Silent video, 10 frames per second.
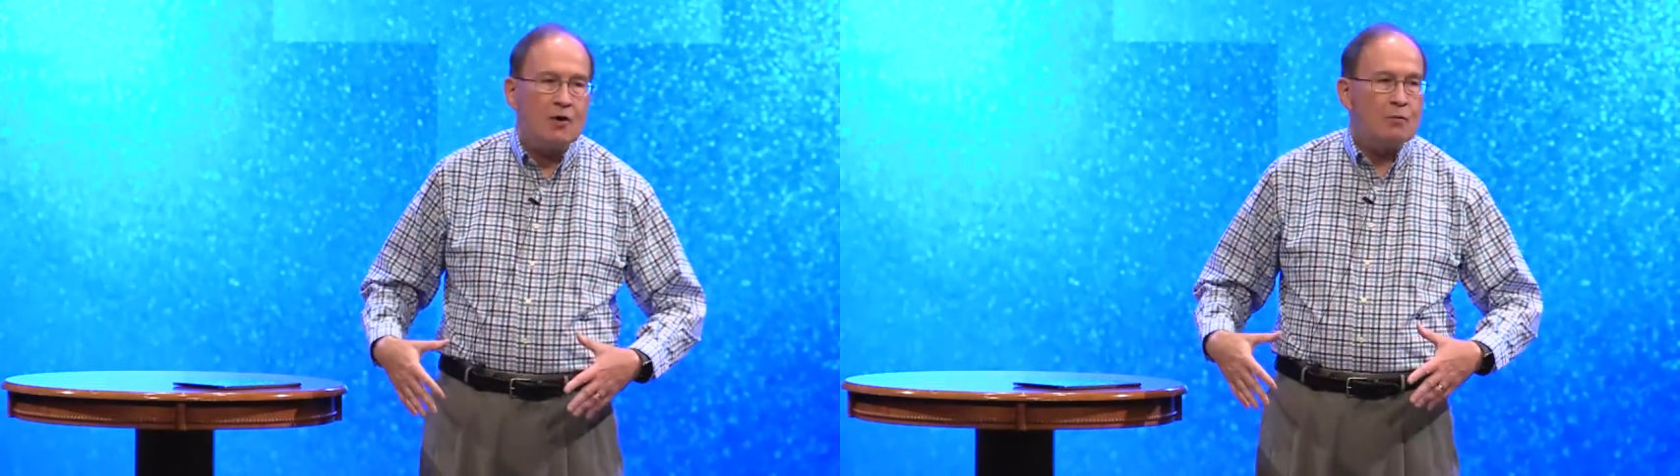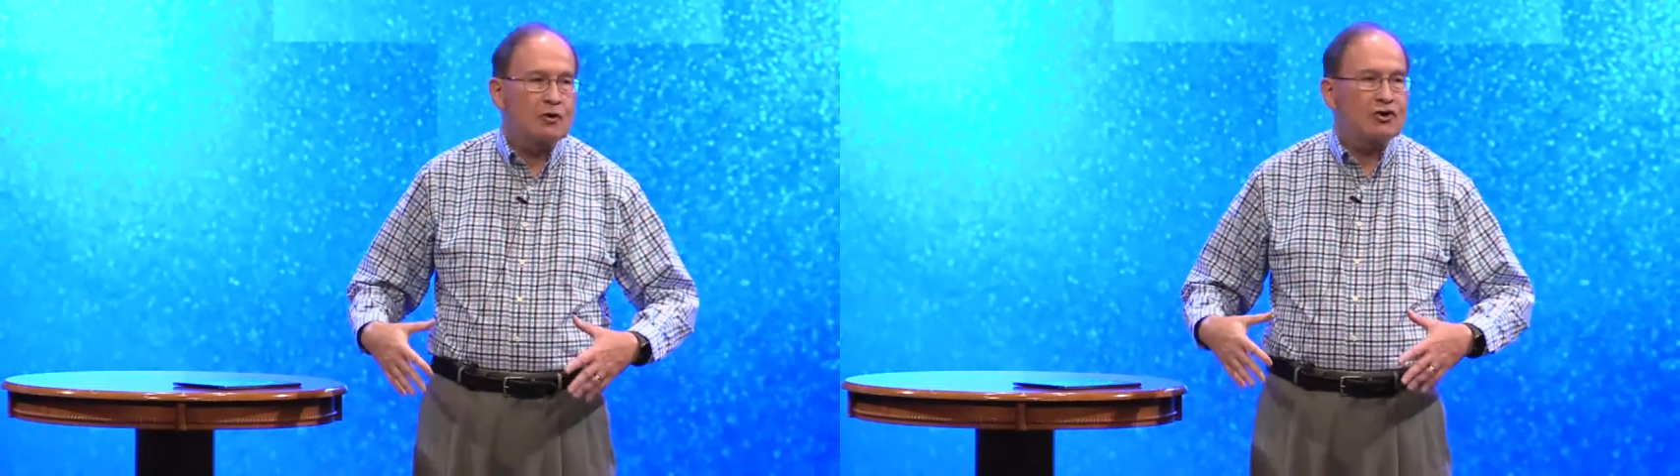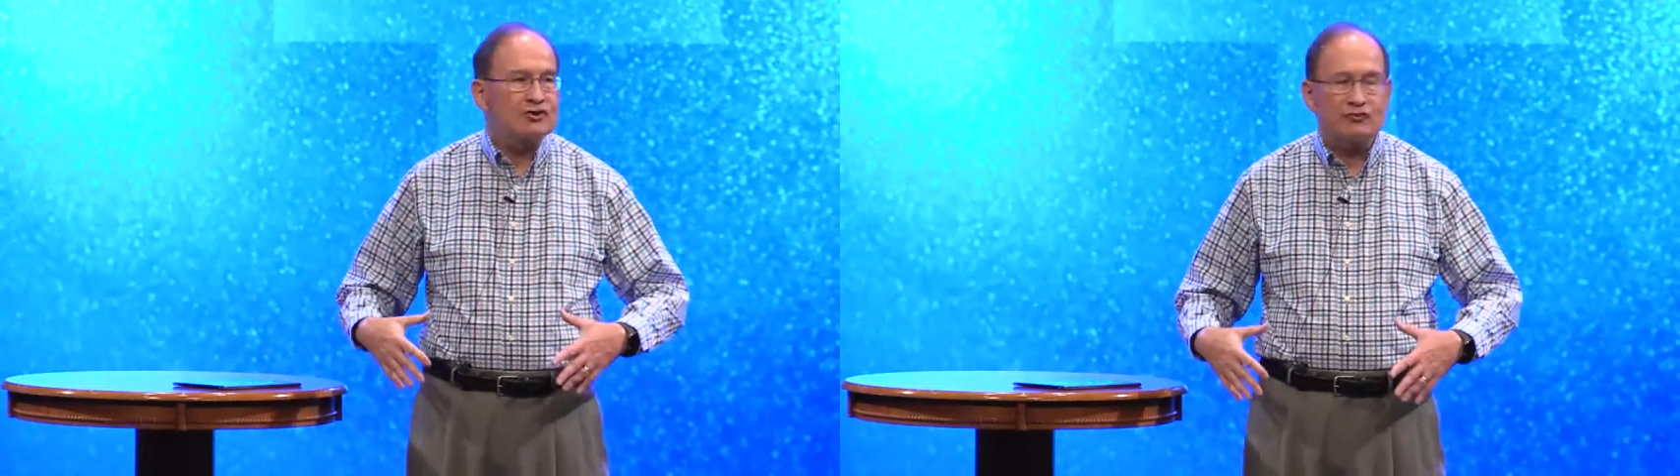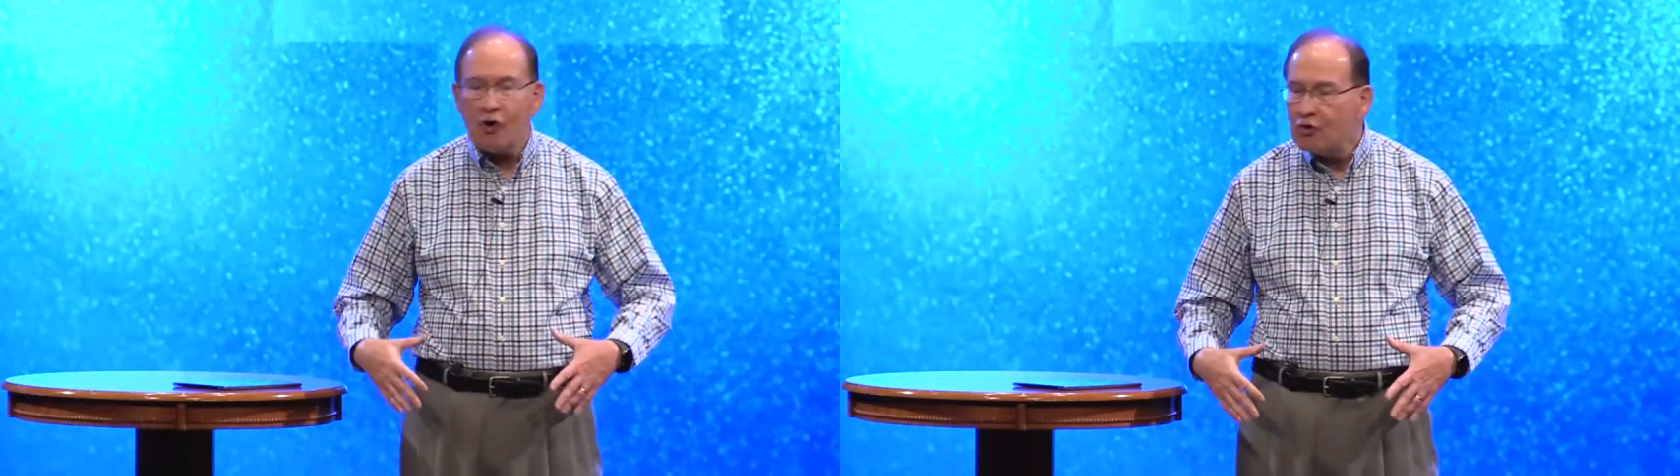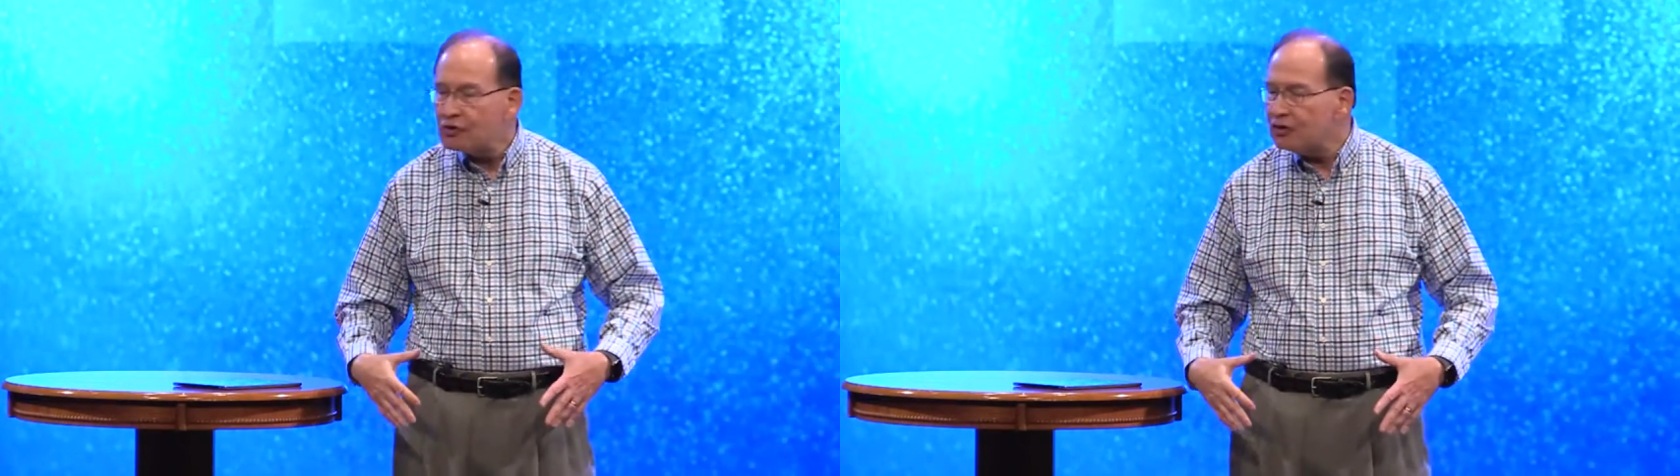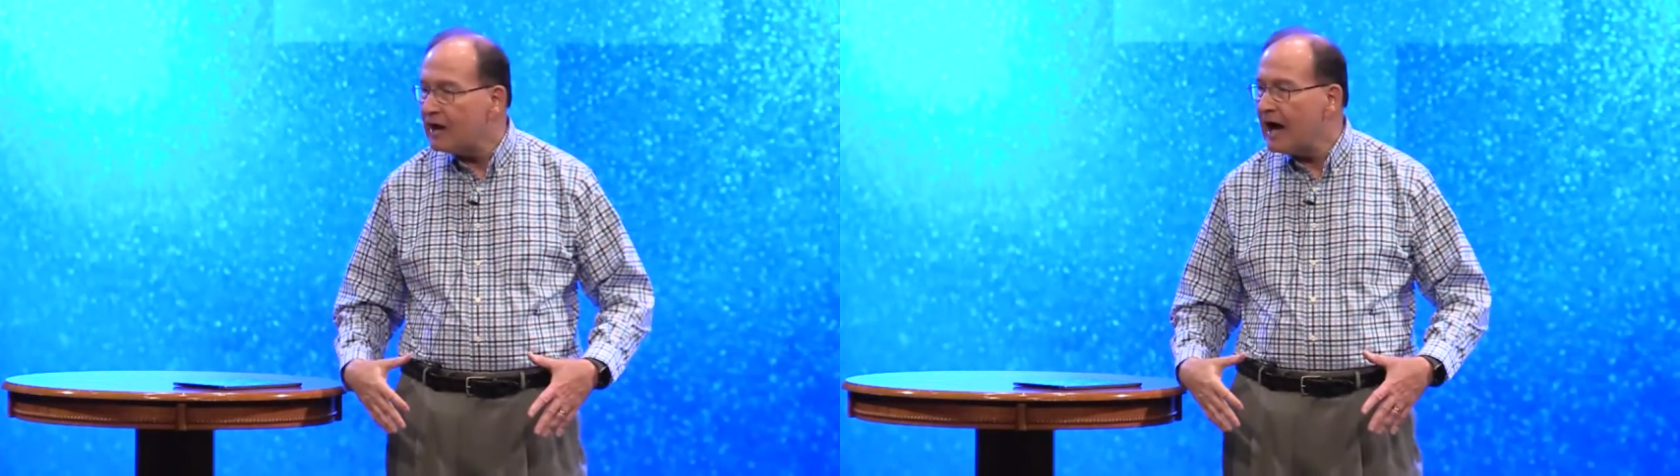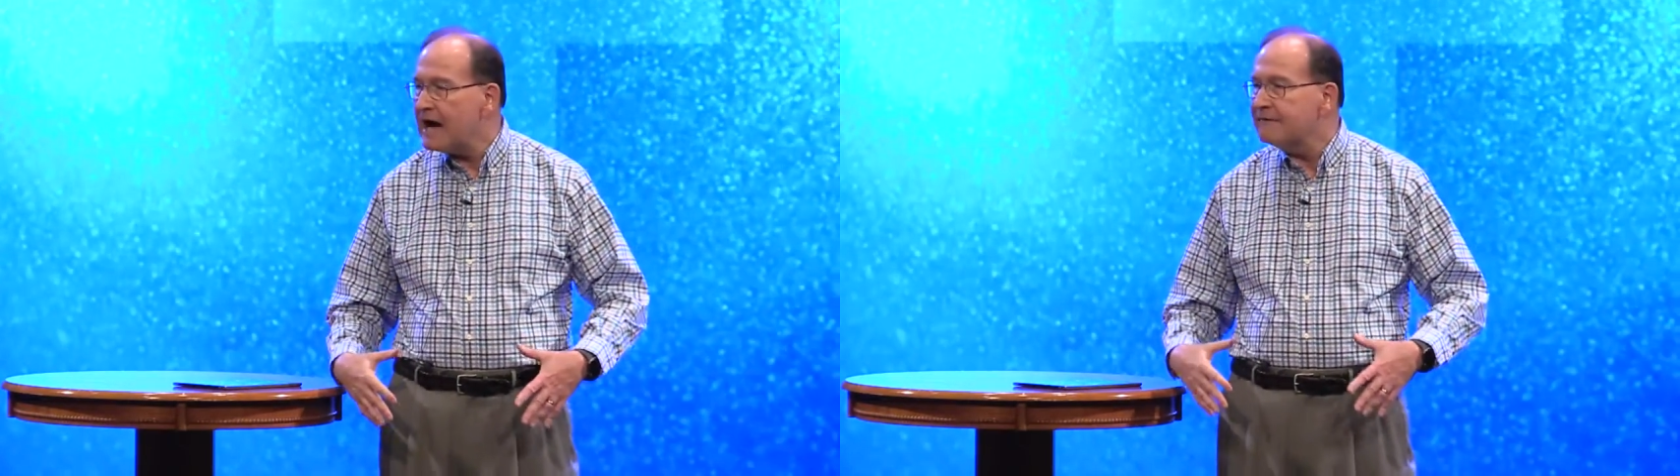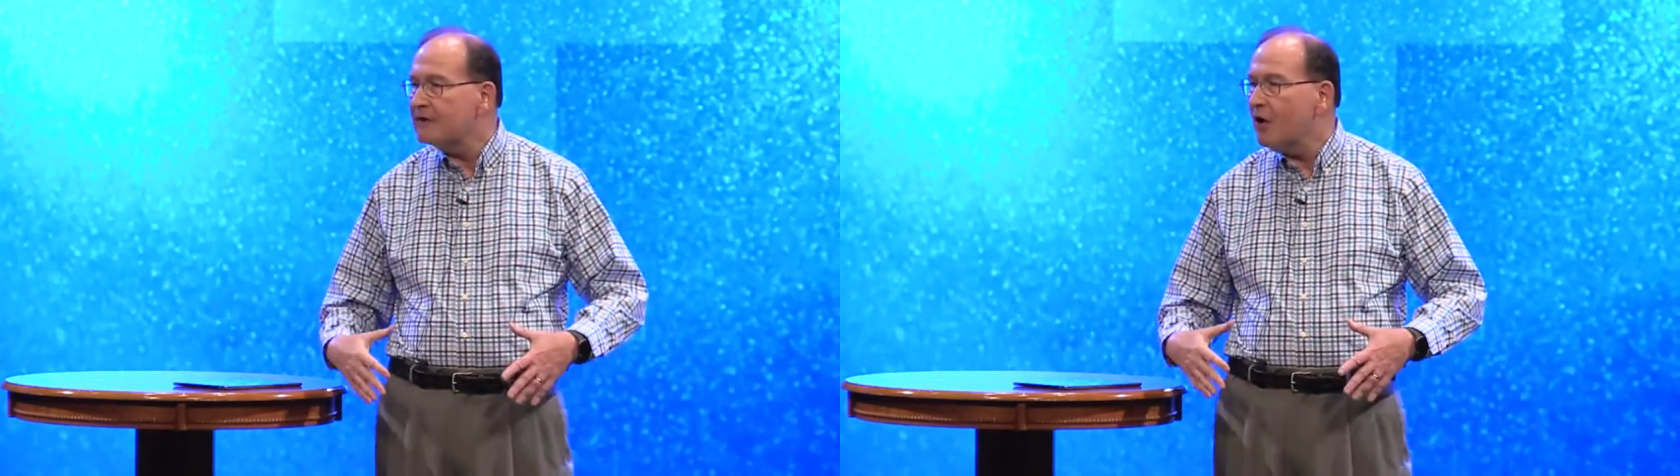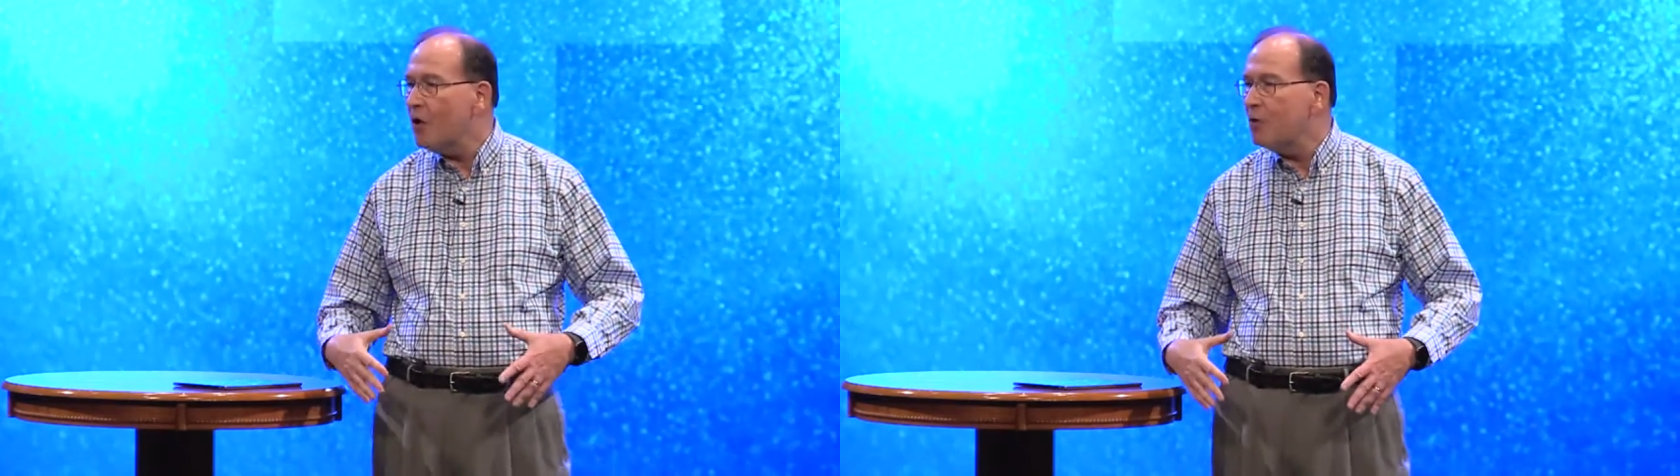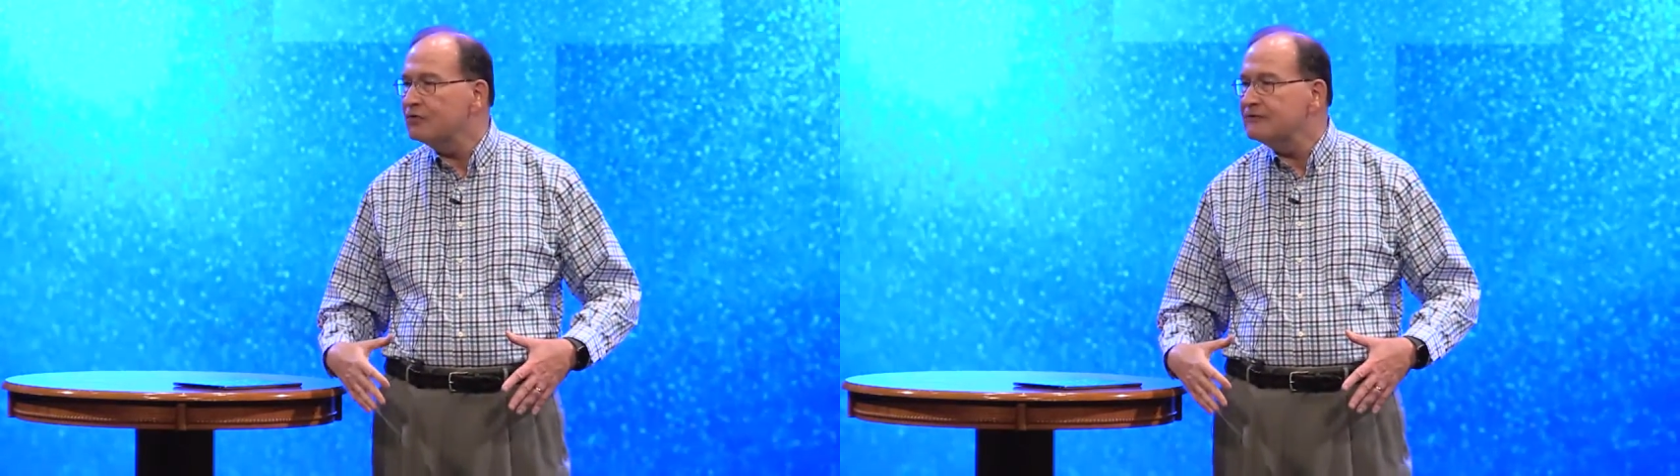will control your life and
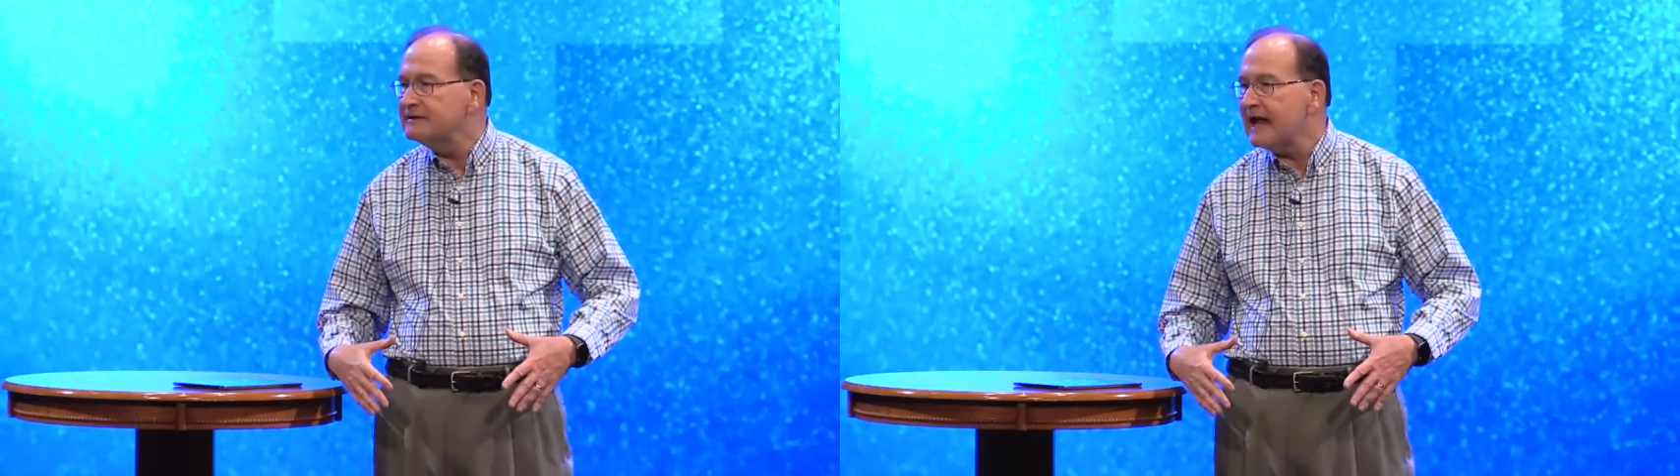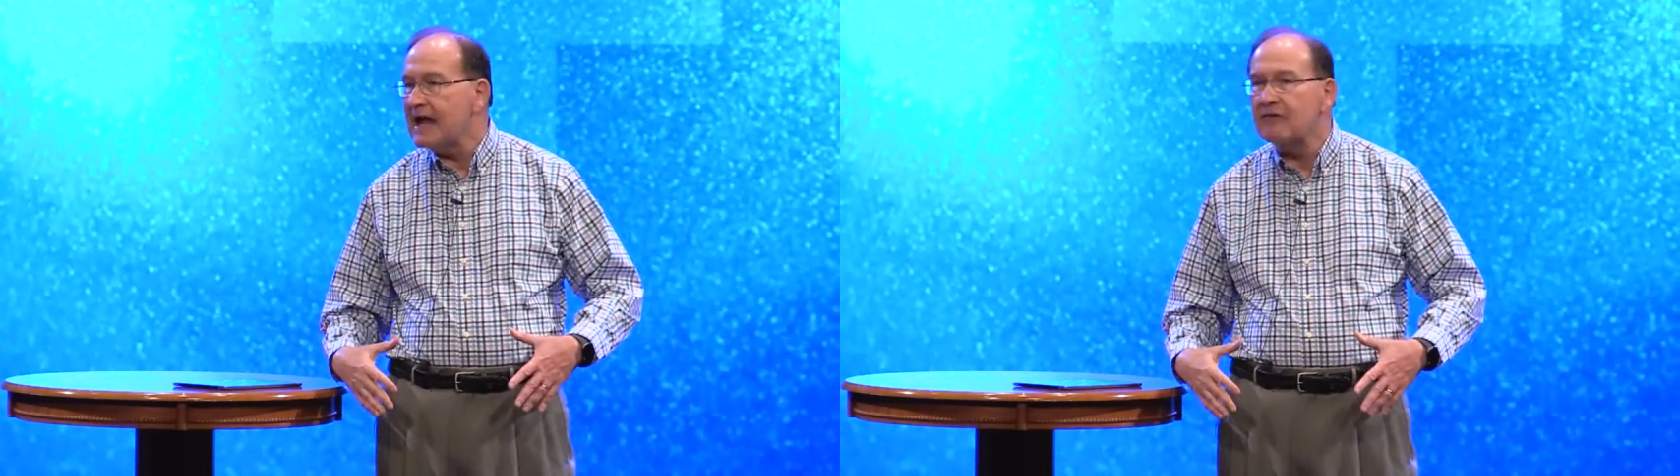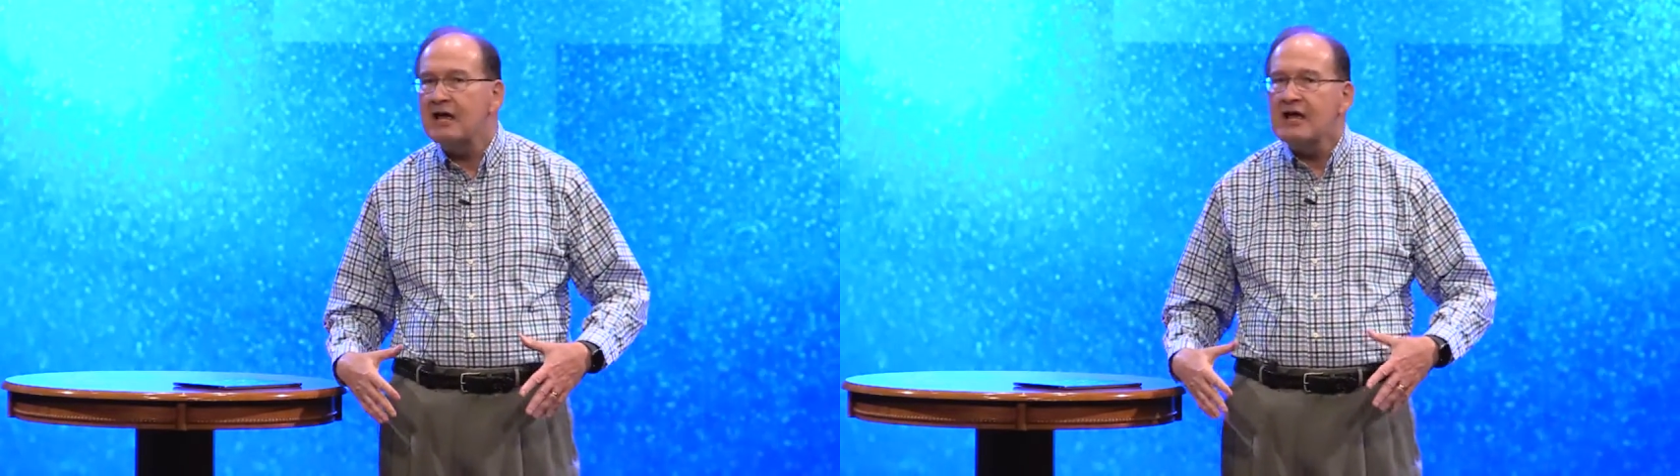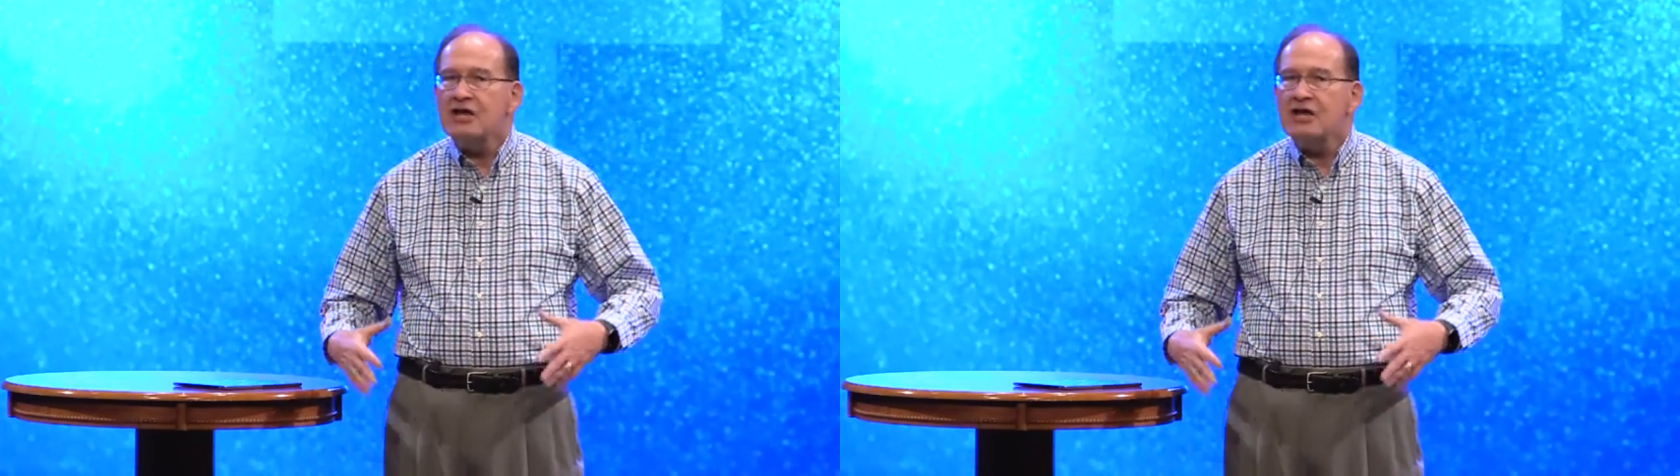hold you down.